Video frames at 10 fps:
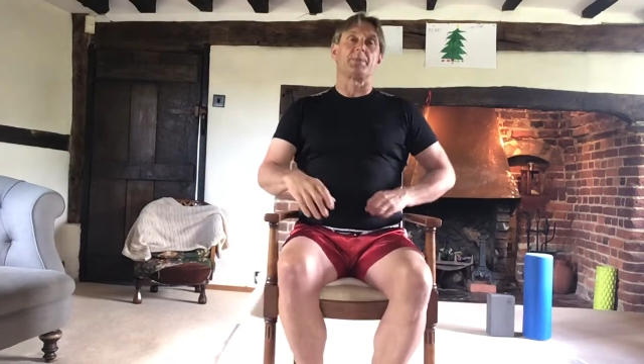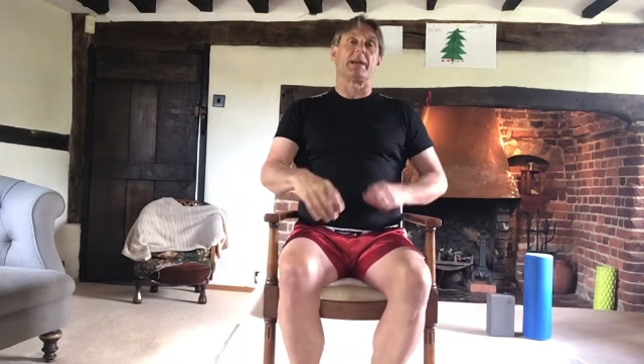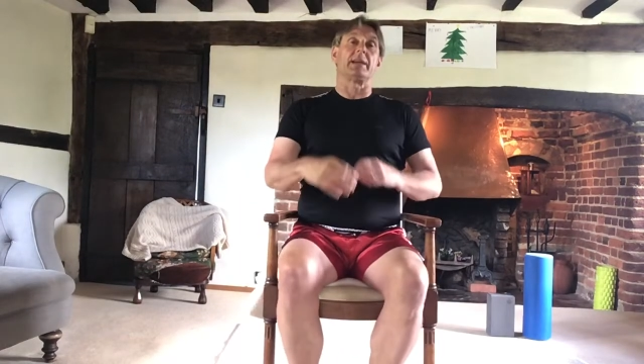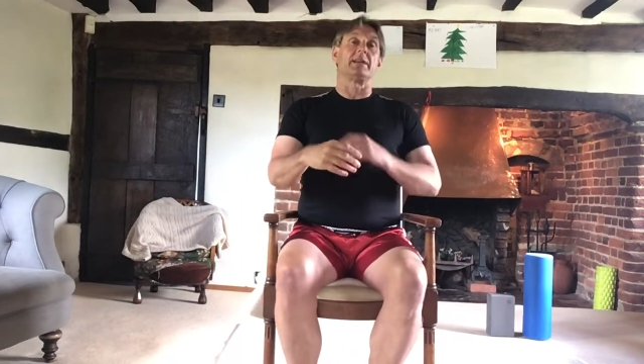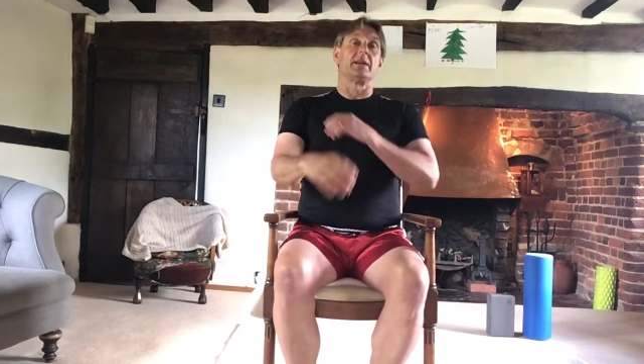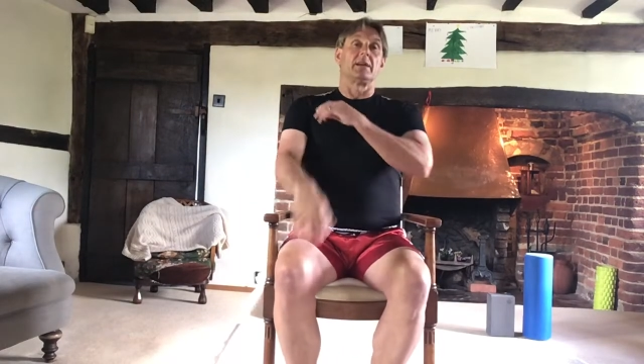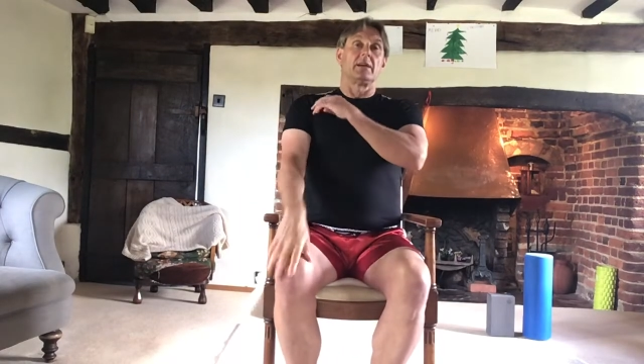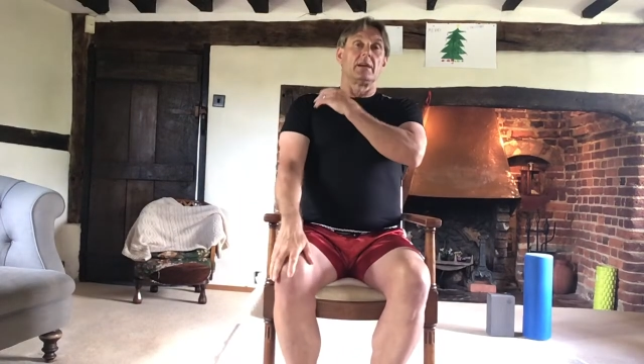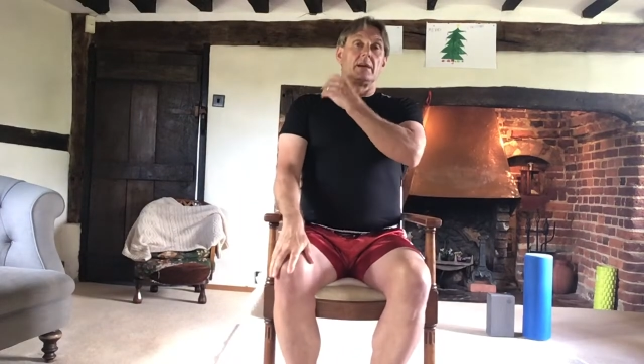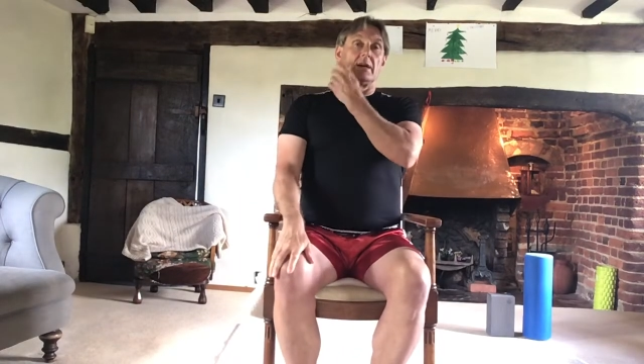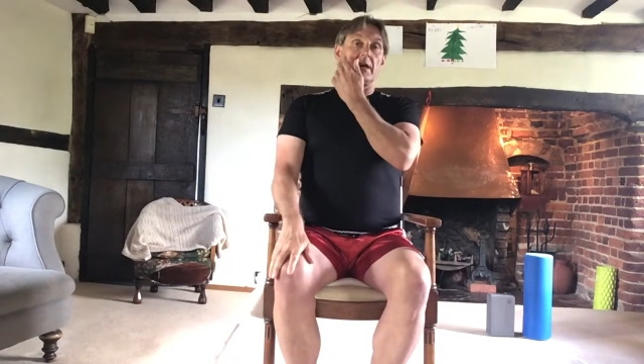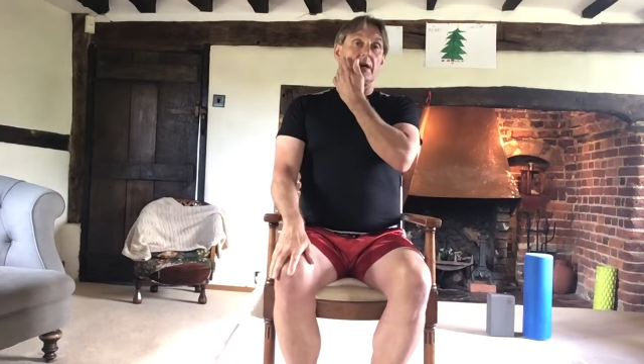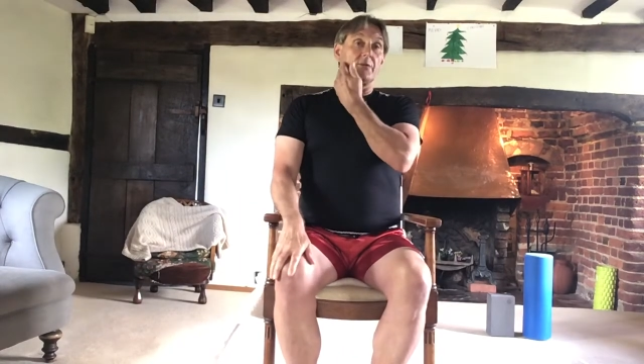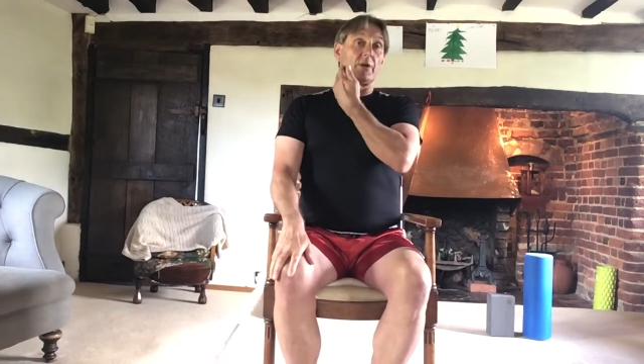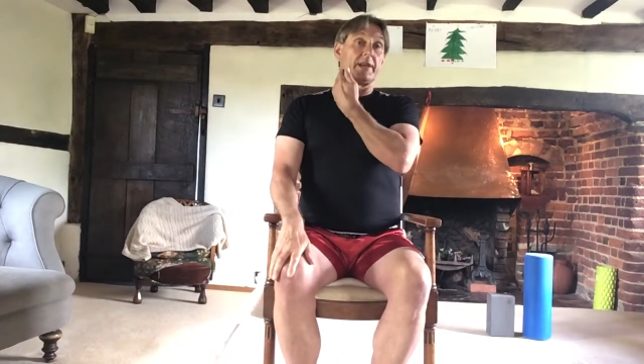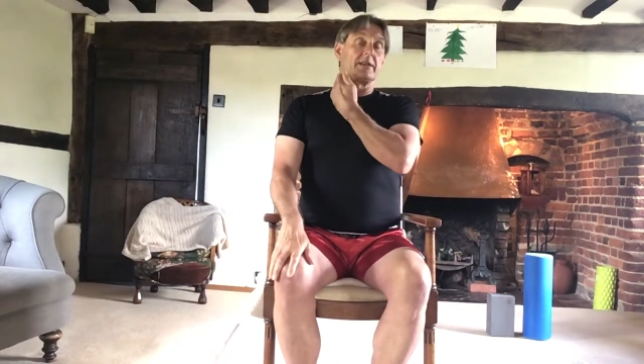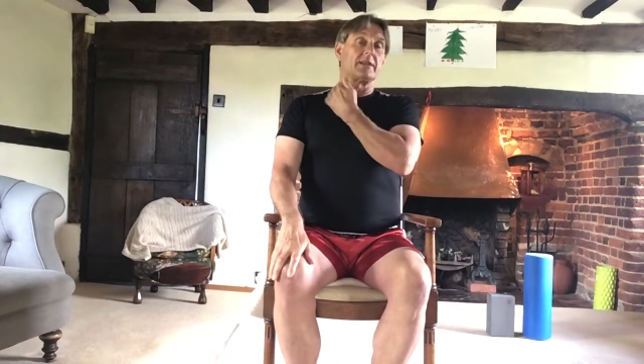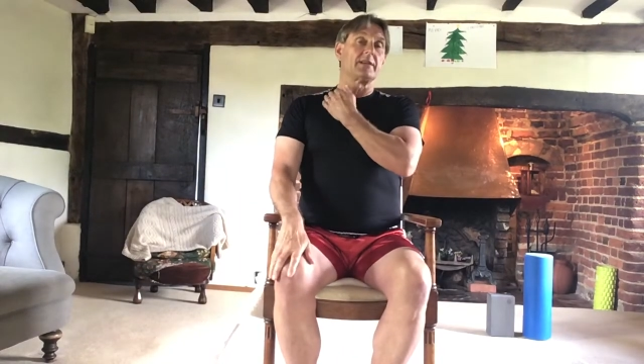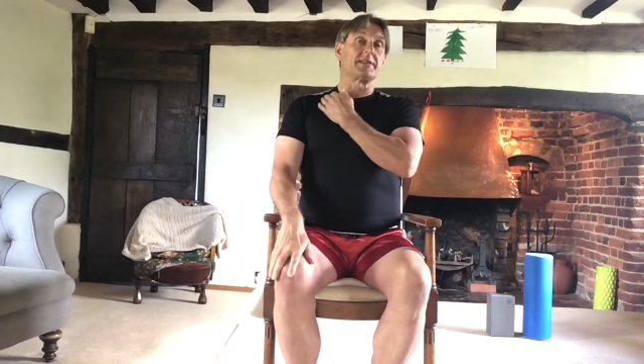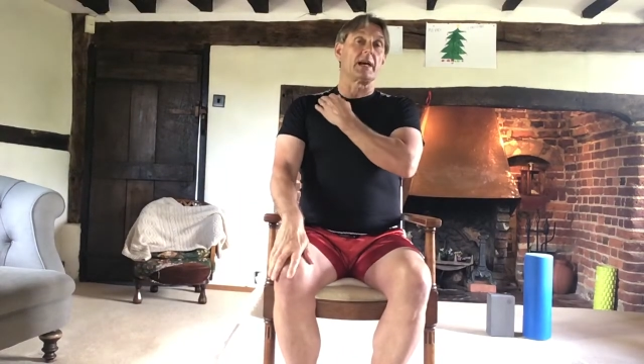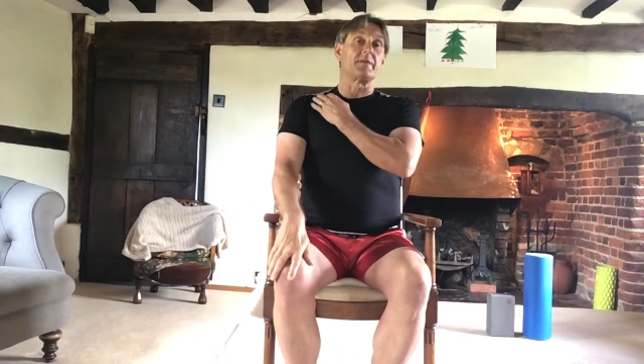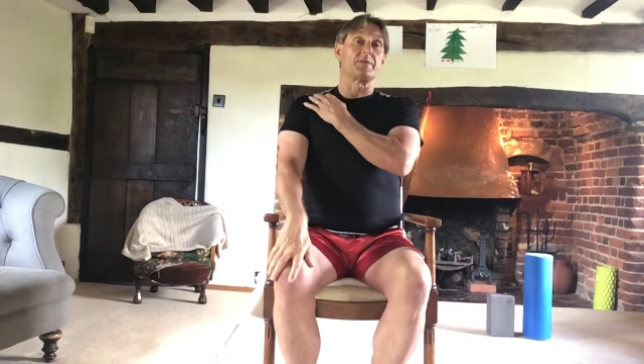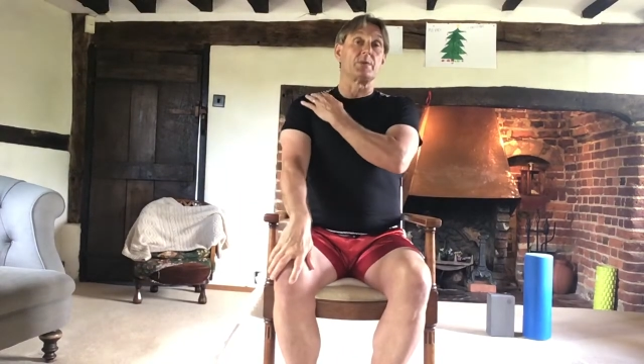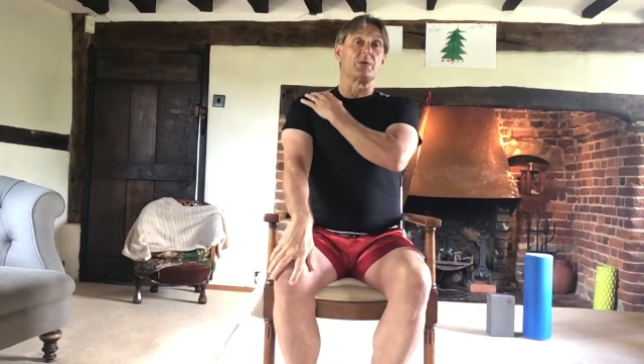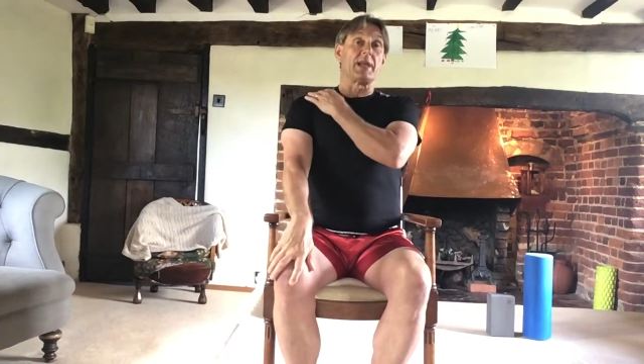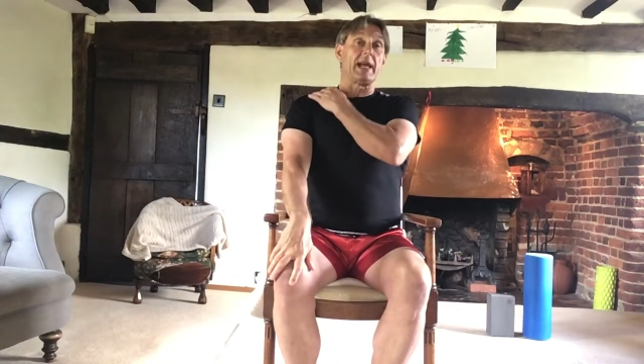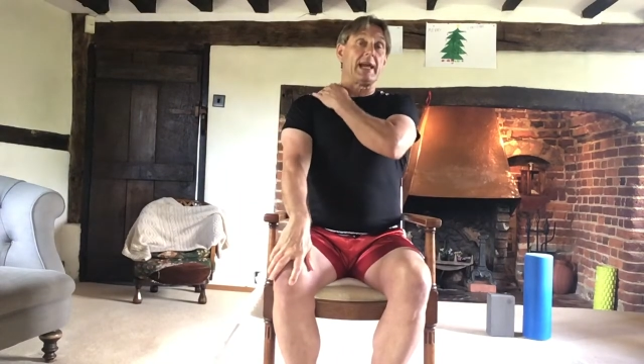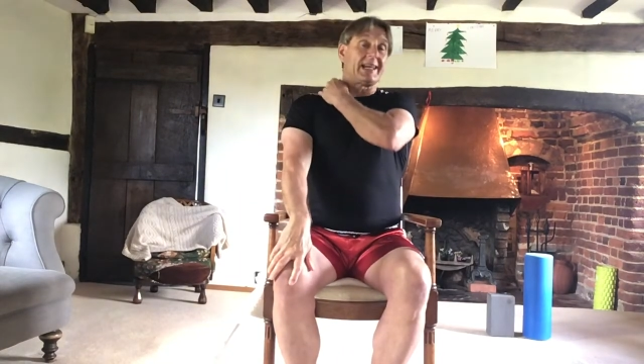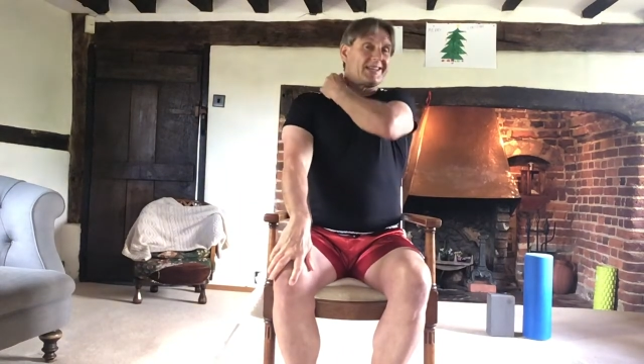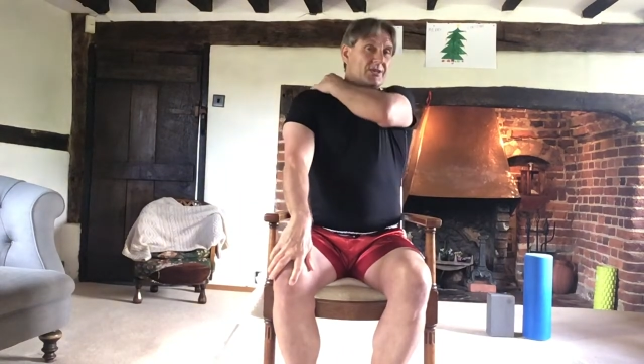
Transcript: pain running down from your neck into